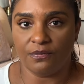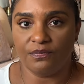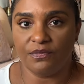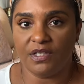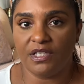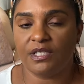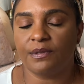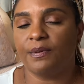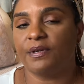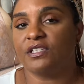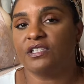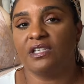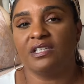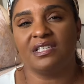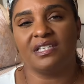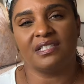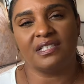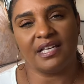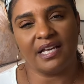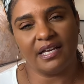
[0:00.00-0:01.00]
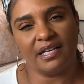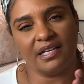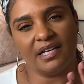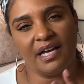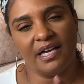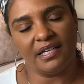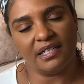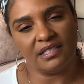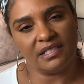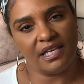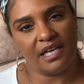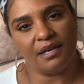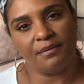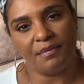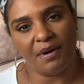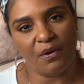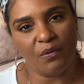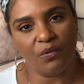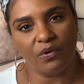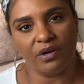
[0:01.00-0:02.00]
especially since I could kind of take
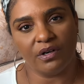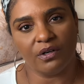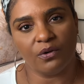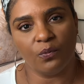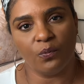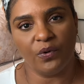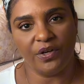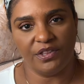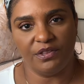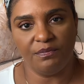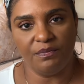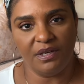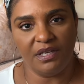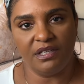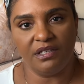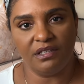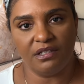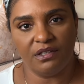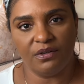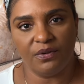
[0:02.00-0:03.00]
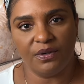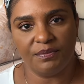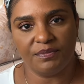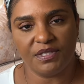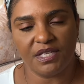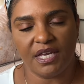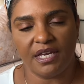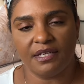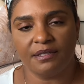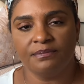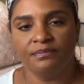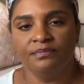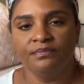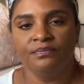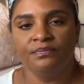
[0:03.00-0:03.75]
my work with me. You know what I'm saying?